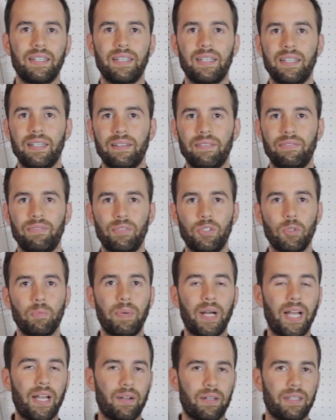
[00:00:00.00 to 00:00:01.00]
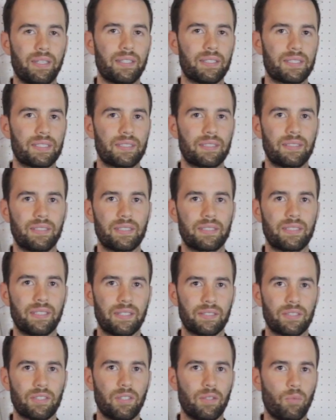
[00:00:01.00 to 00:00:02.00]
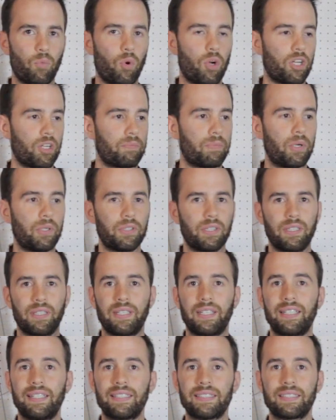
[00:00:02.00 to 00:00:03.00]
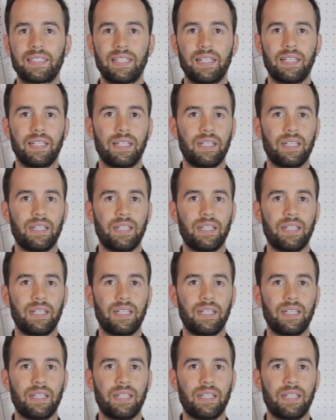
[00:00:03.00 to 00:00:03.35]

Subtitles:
if you buy this system, one or both of these,